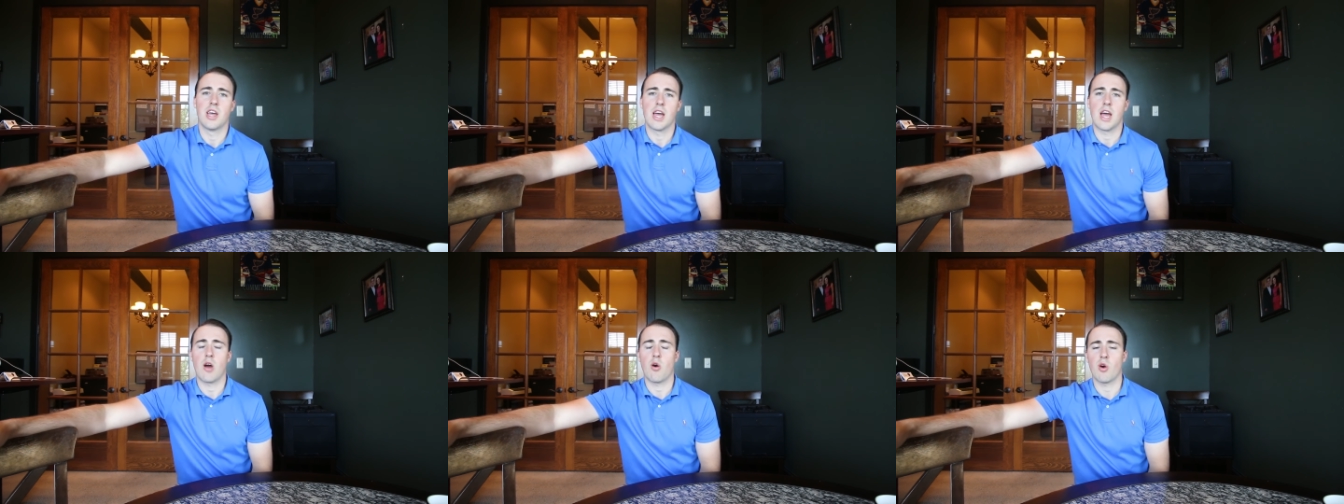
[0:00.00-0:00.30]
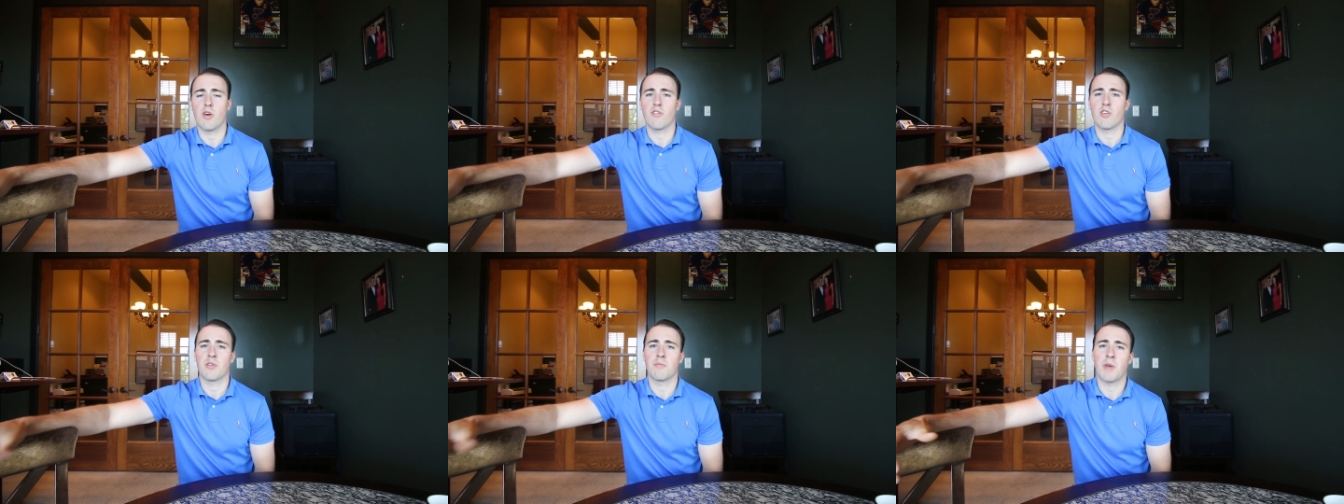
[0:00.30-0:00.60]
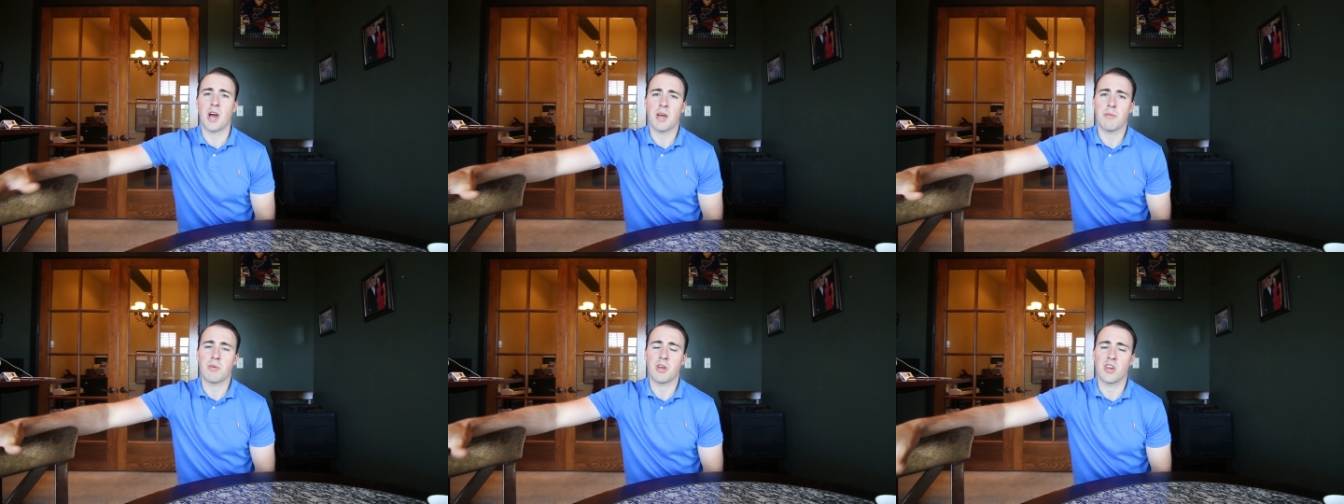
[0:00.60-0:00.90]
However, in
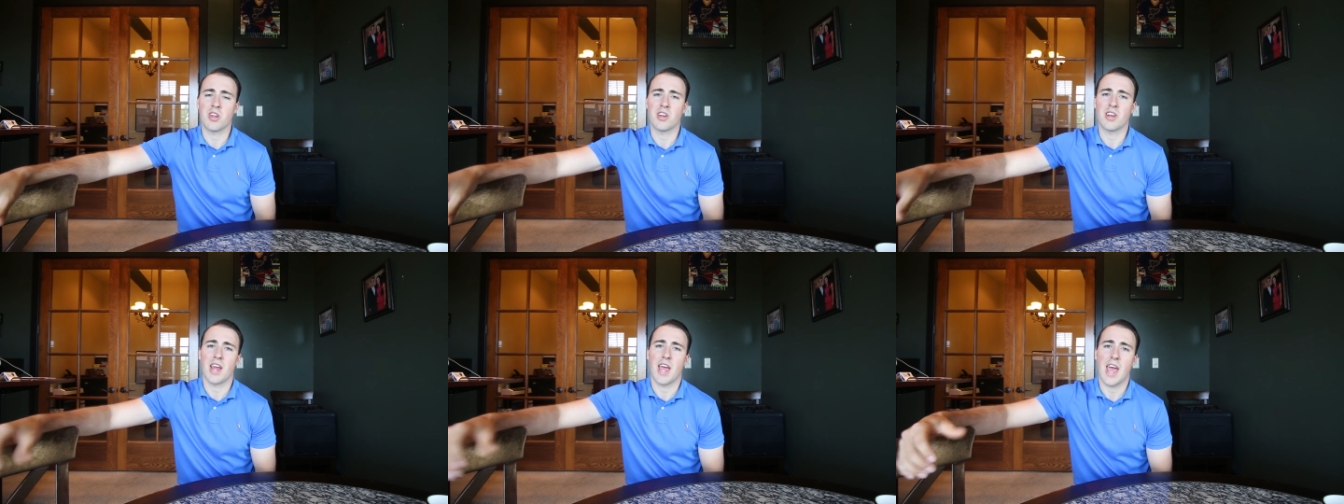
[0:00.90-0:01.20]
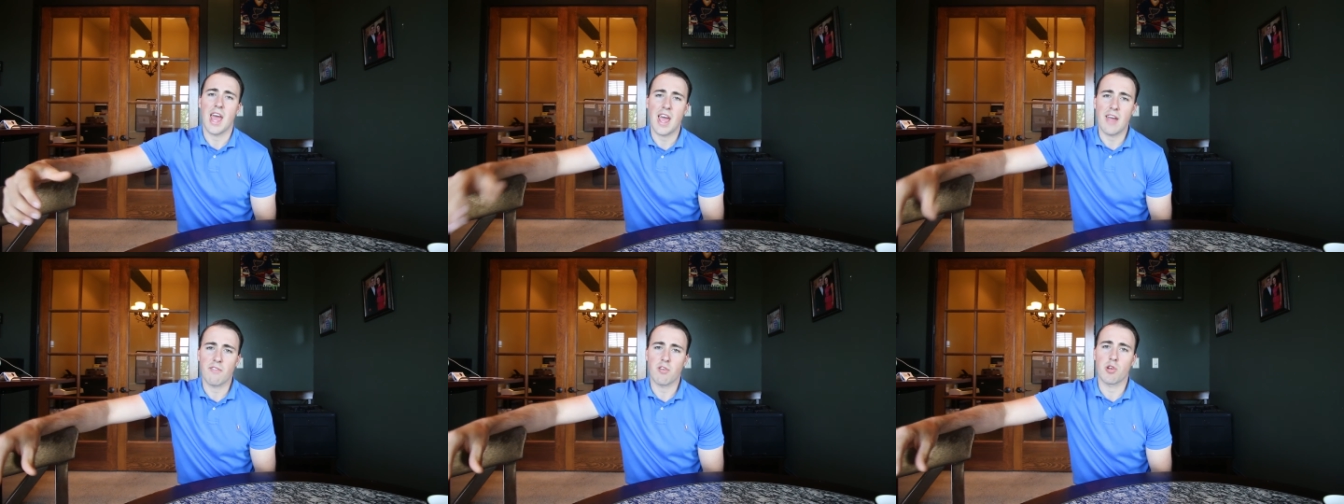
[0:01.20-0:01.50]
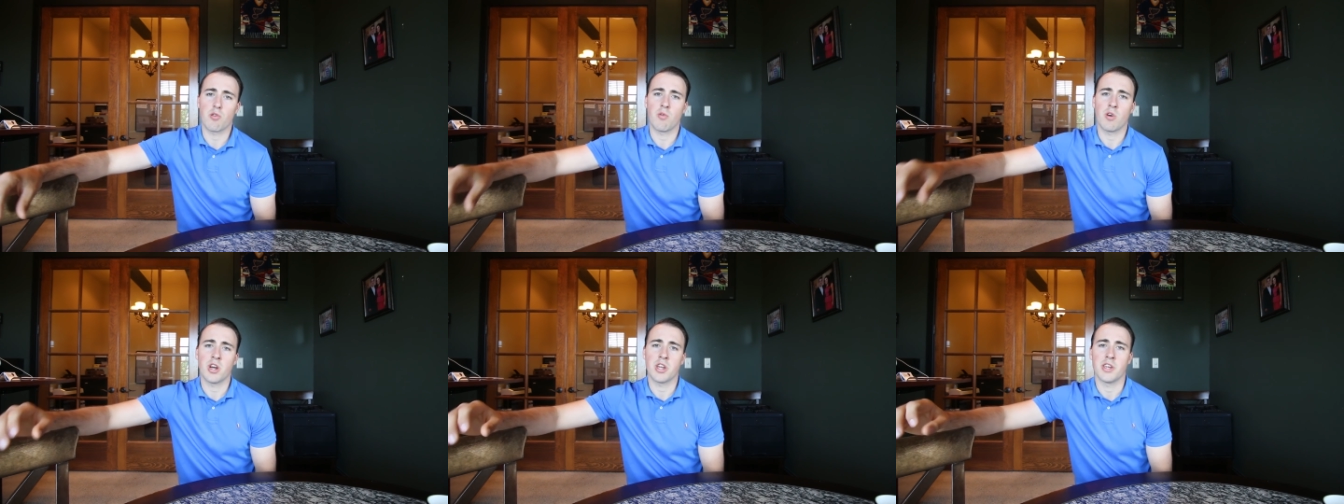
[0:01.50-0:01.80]
my opinion,
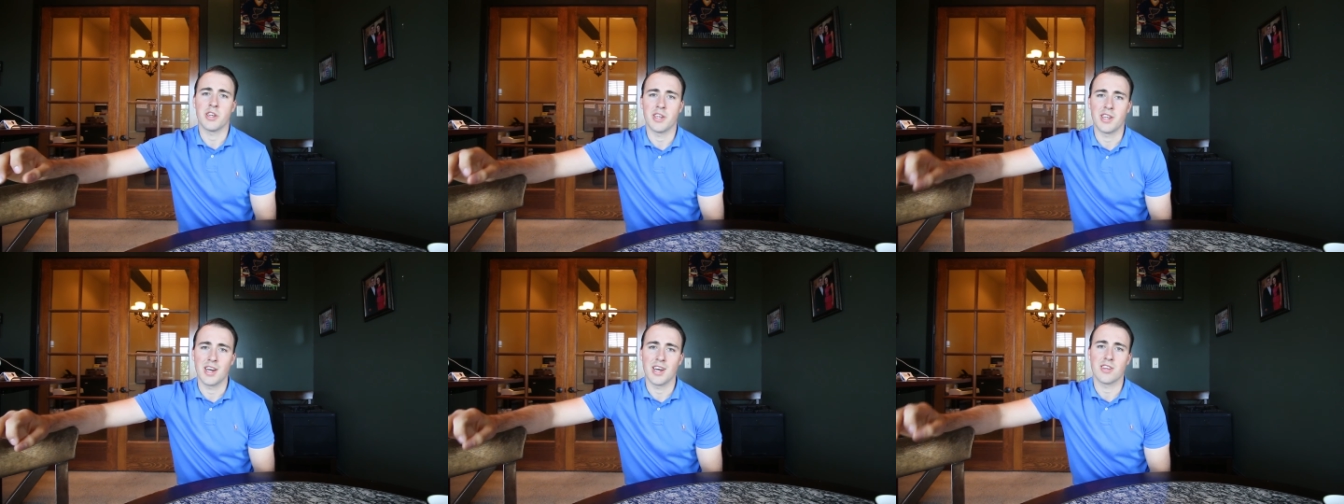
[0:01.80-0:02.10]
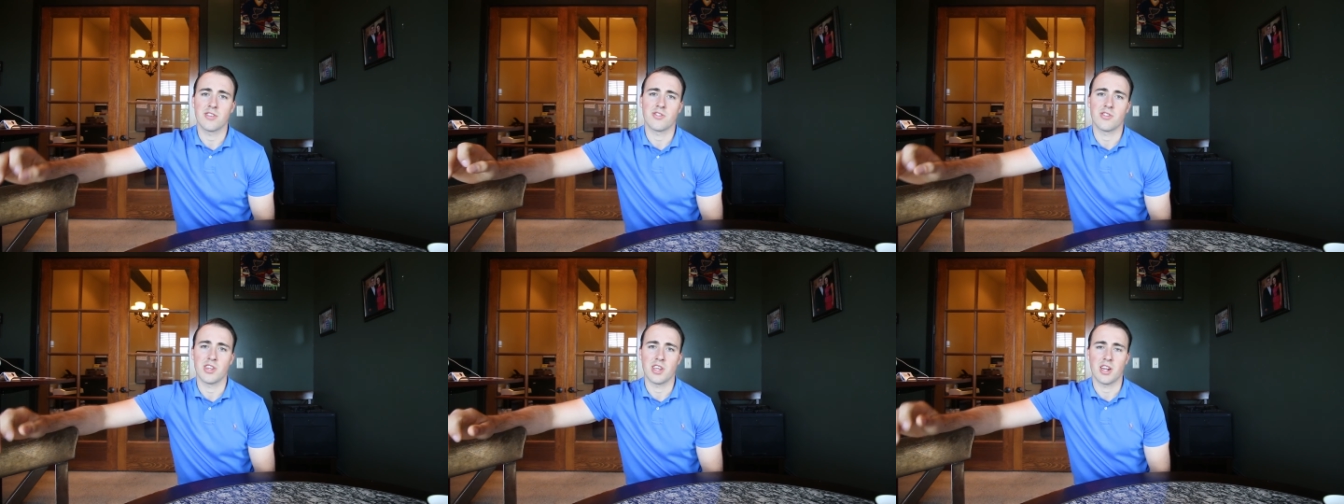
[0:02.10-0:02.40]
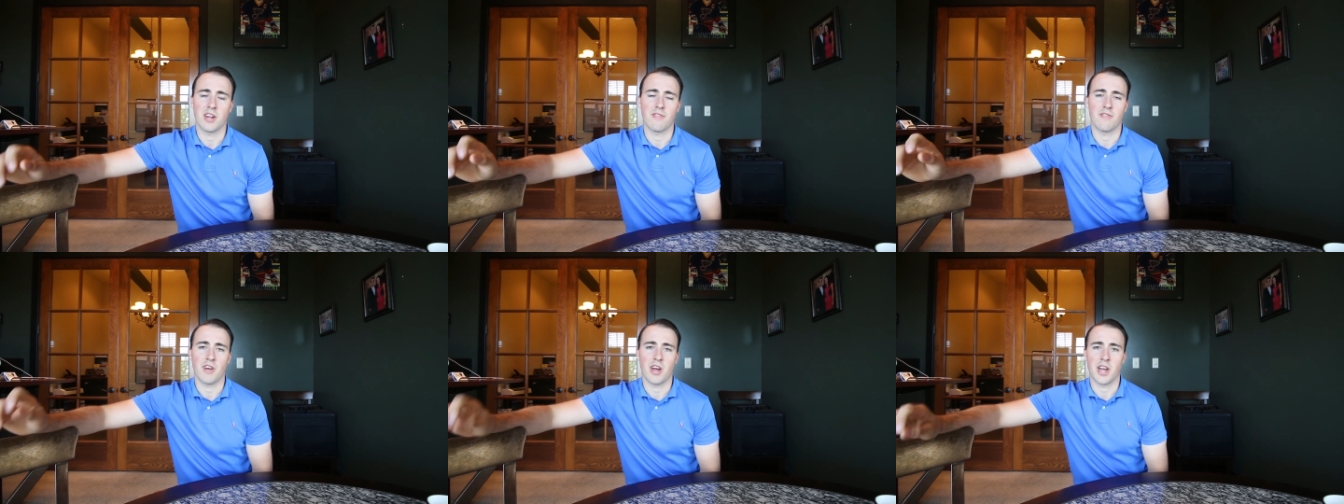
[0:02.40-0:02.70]
everyone does
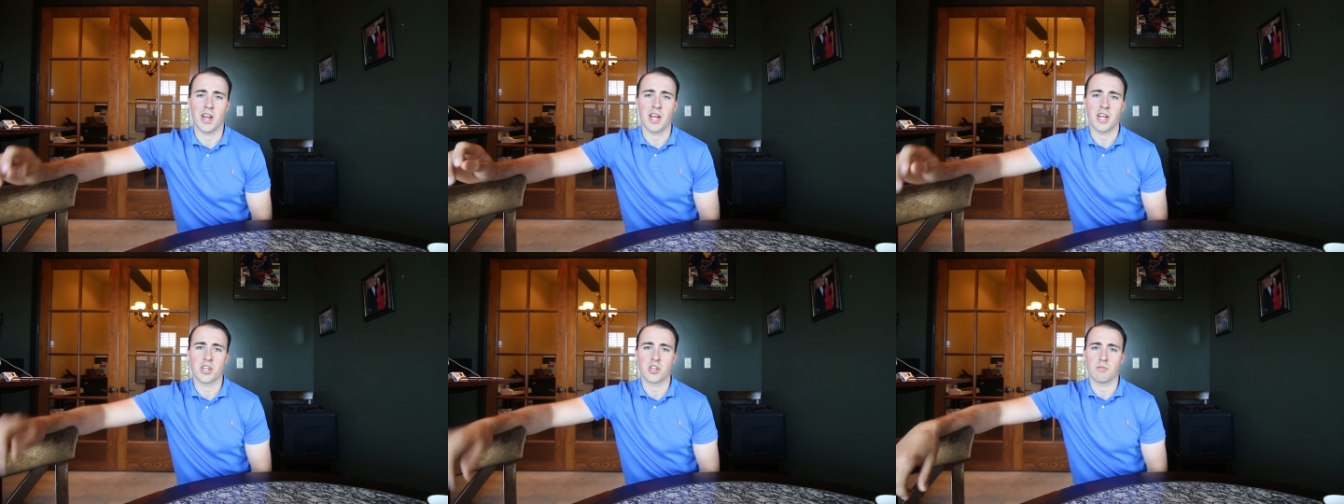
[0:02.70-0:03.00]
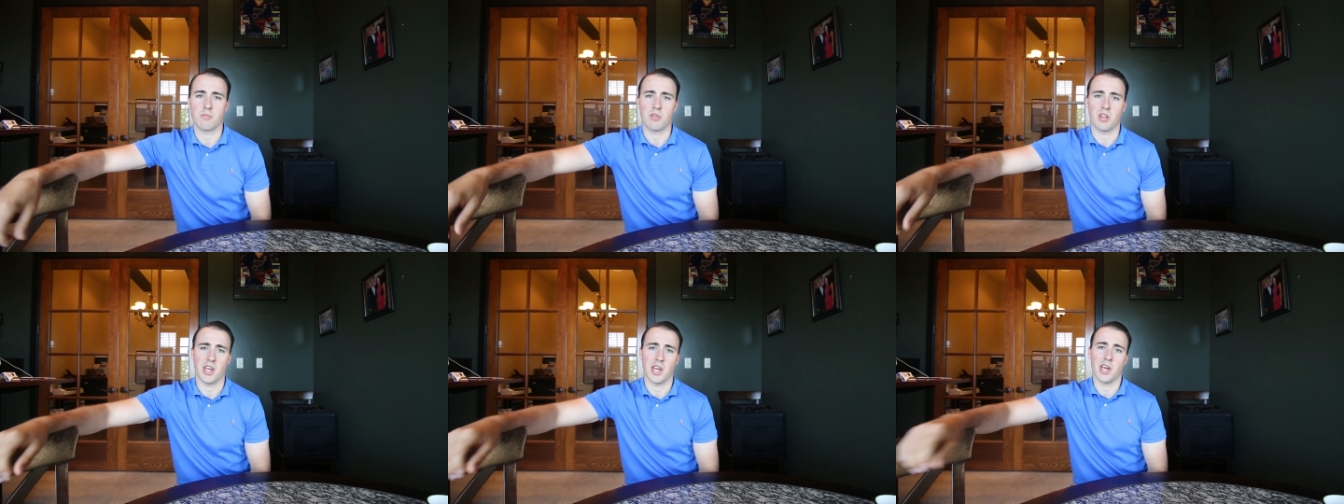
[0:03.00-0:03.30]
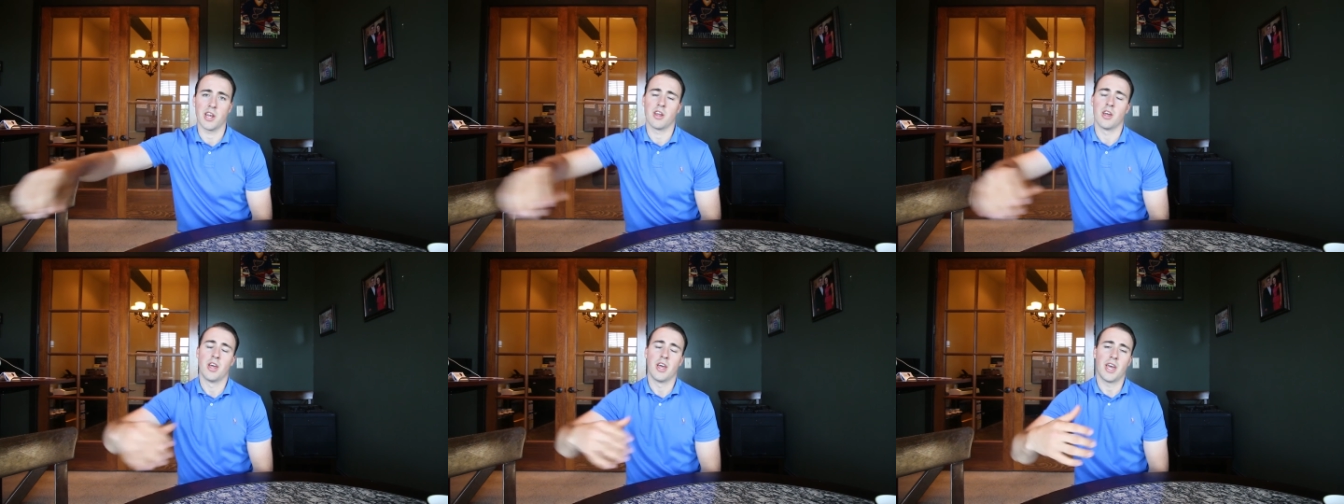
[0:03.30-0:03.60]
need a financial plan.